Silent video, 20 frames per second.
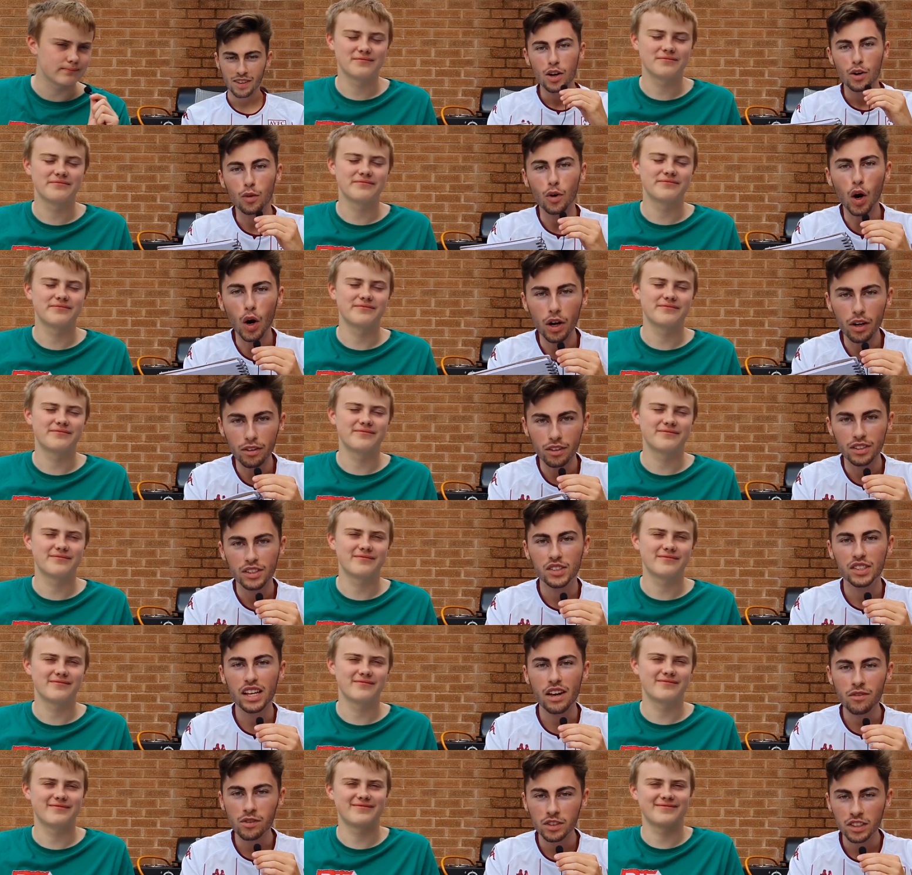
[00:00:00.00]
Speaker 1: Right,
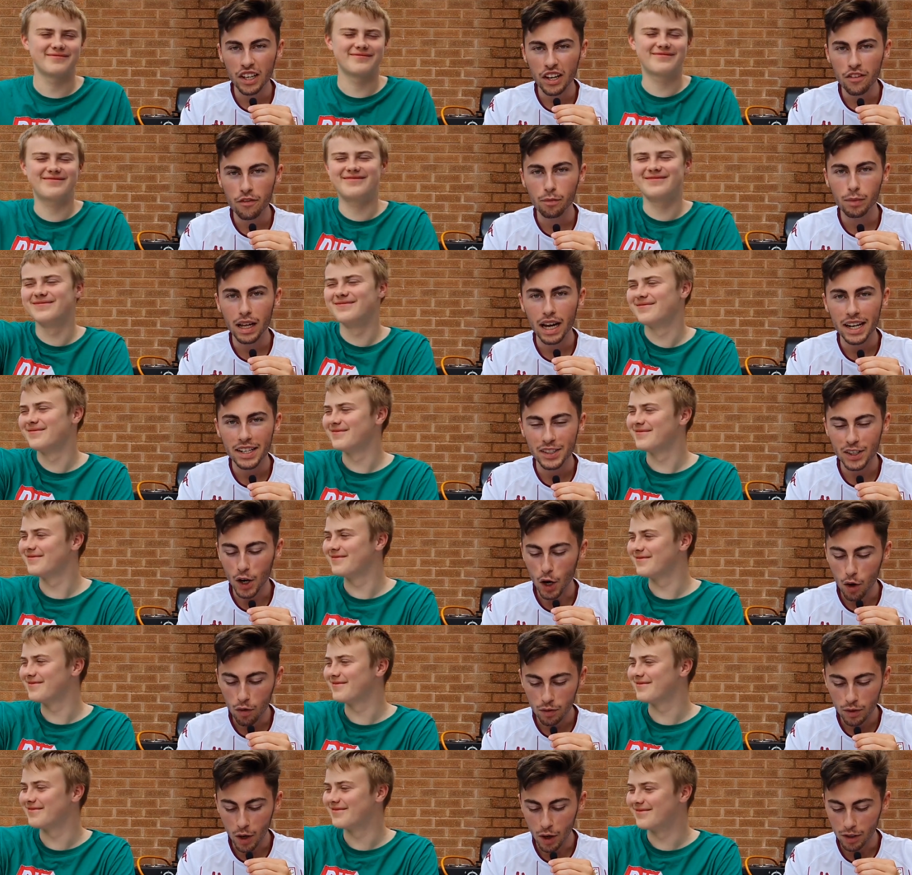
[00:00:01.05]
17th place,
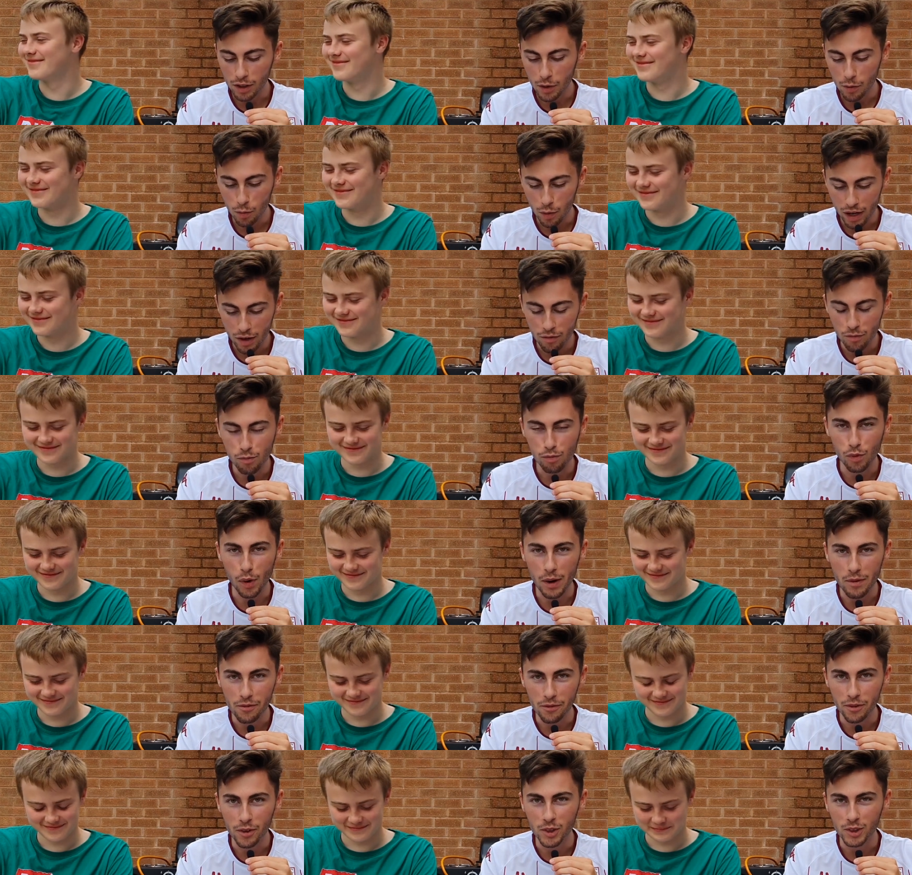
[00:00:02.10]
I've gone with
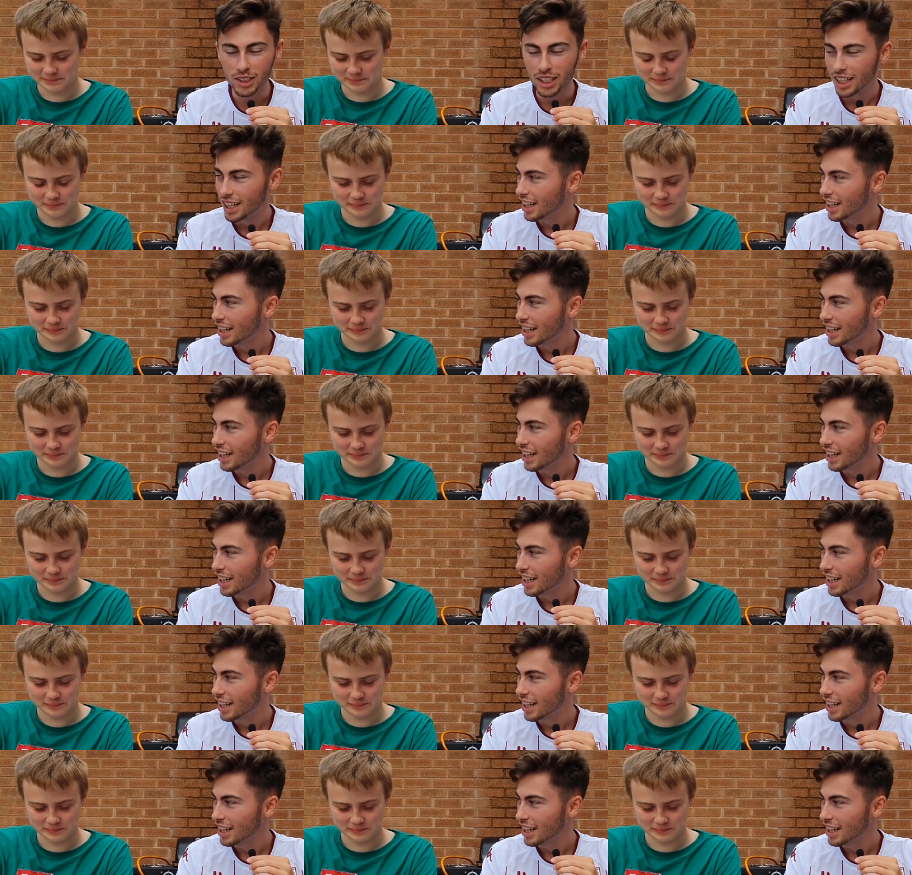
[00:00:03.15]
Brentford.